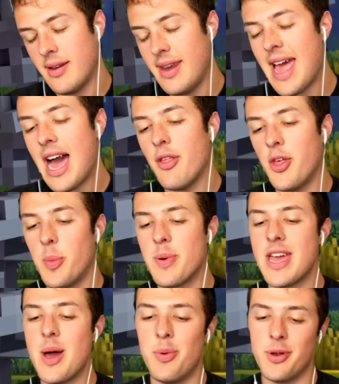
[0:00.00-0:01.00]
Now they'll
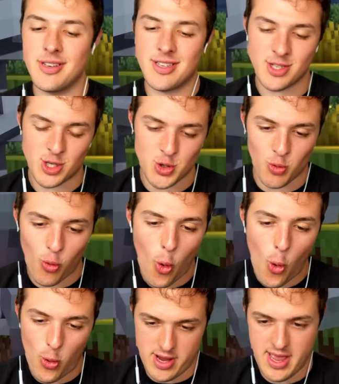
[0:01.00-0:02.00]
be able to
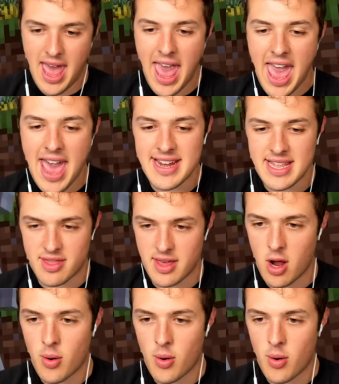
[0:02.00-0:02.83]
destroy anything.